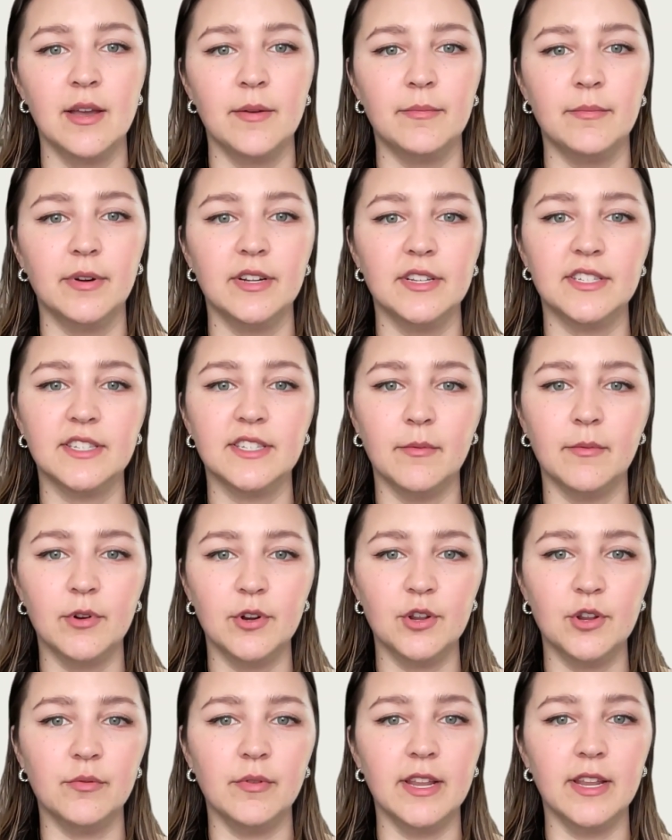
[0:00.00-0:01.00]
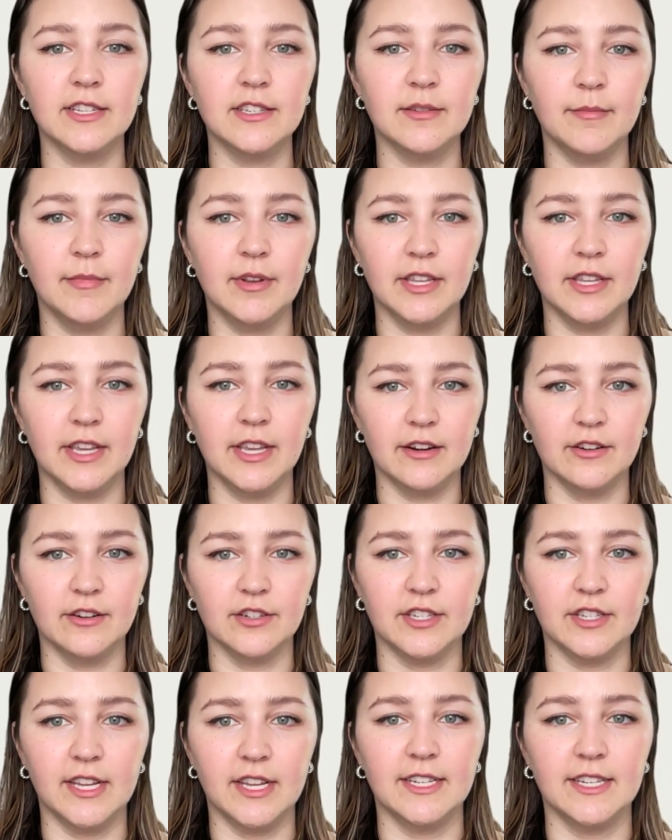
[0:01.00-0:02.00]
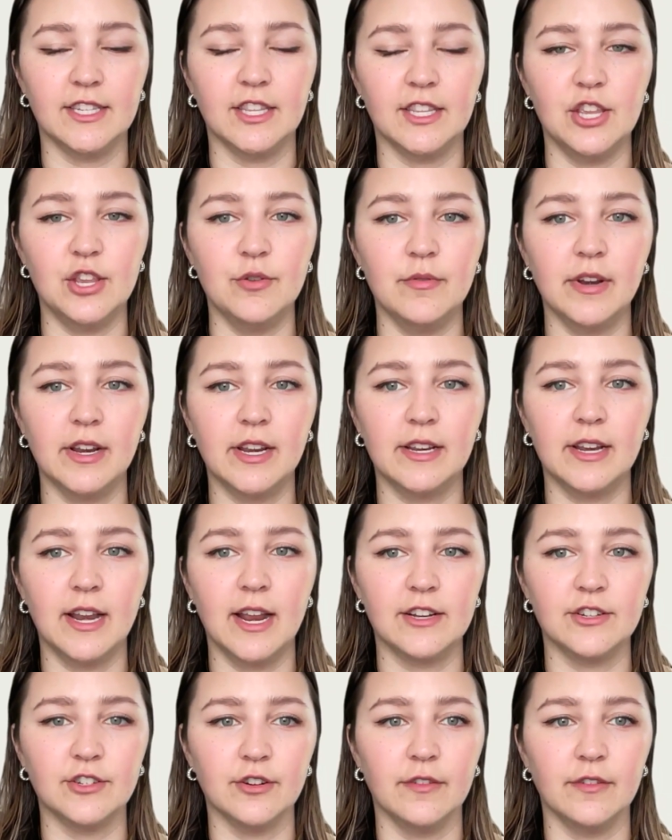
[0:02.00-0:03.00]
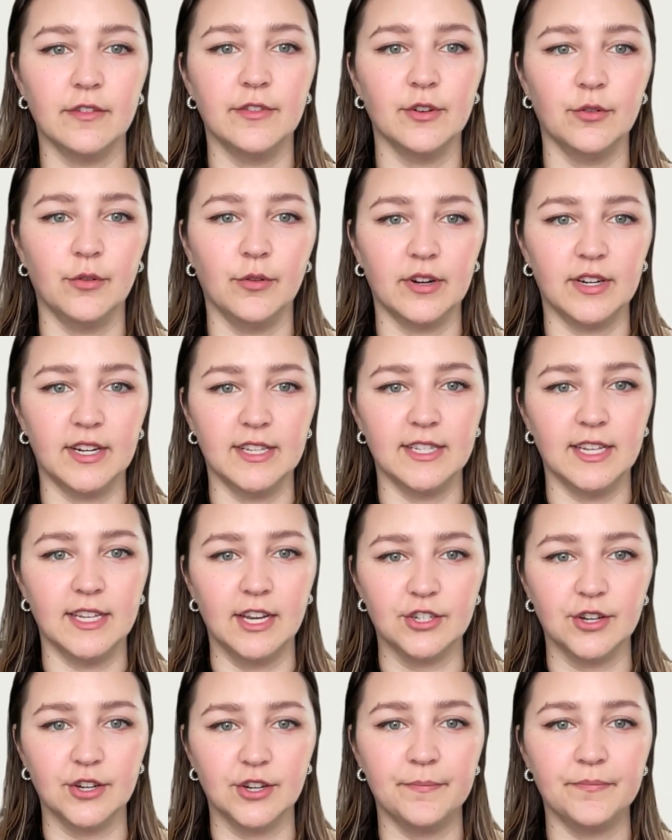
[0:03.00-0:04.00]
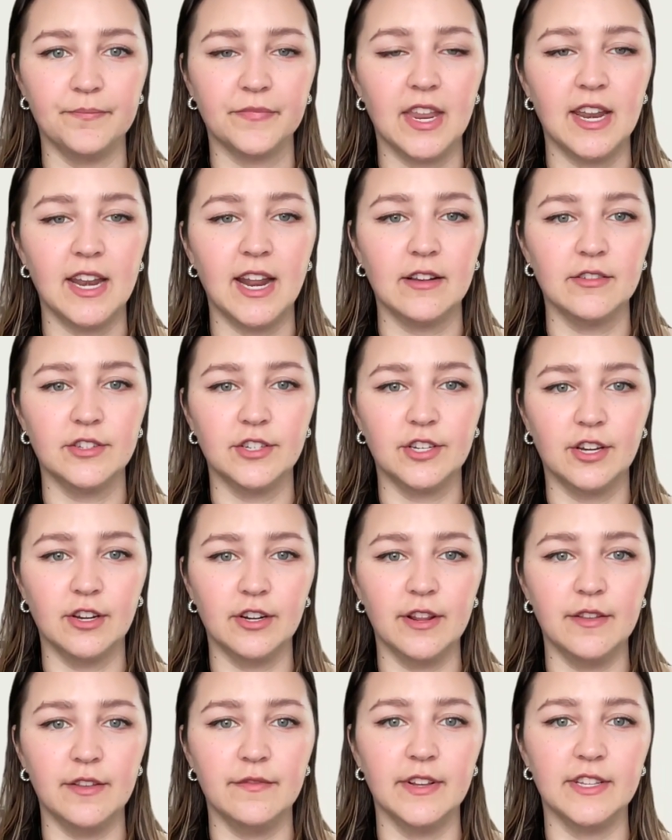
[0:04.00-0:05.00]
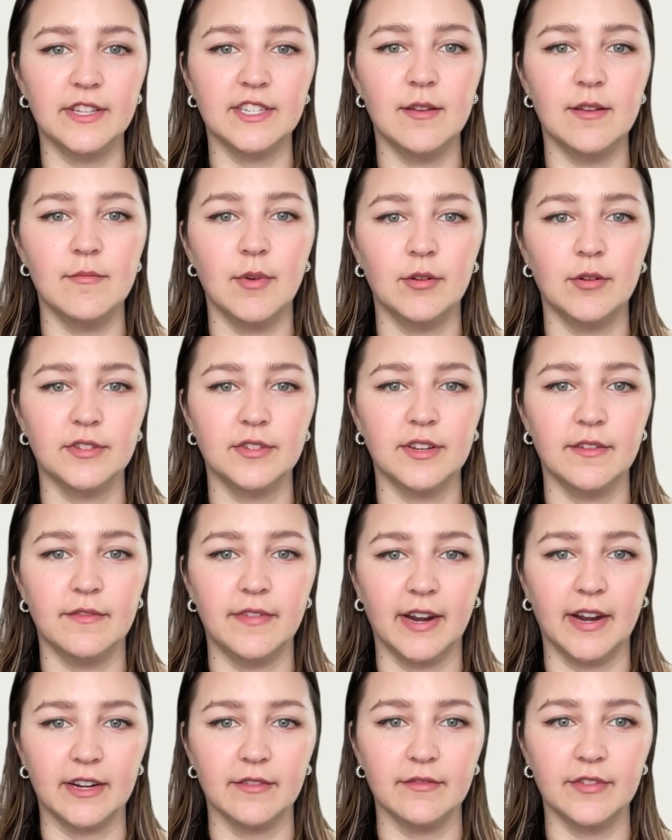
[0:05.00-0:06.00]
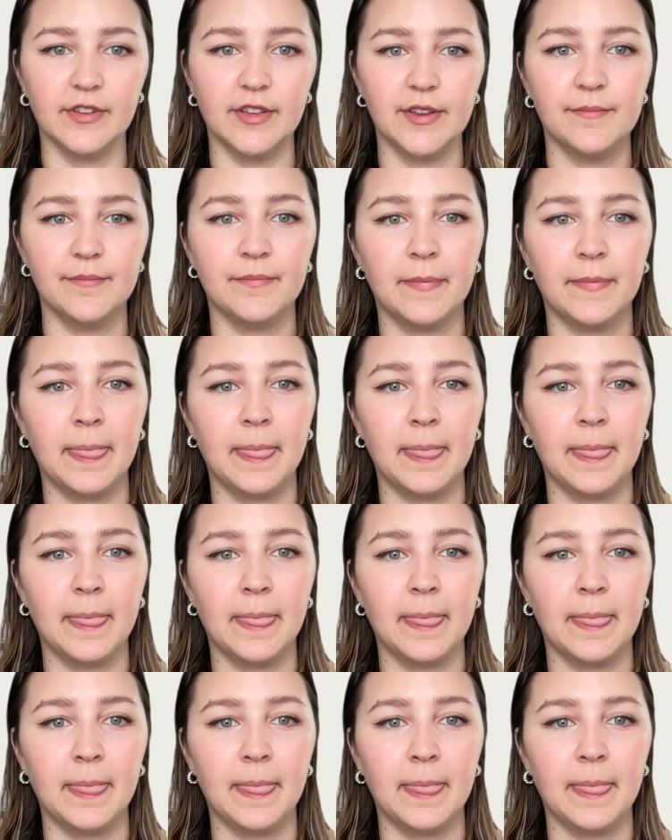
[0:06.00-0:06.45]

but as someone who intimately understands the unique nature of their organization and how security fits in most effectively.